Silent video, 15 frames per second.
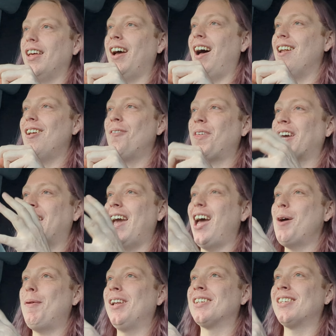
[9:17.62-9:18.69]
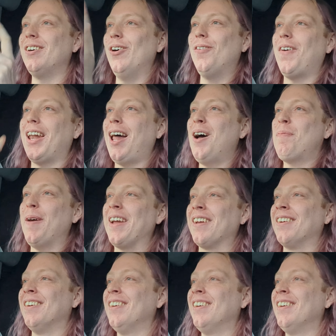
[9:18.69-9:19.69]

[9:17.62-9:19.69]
I love the cables. They're overlapping.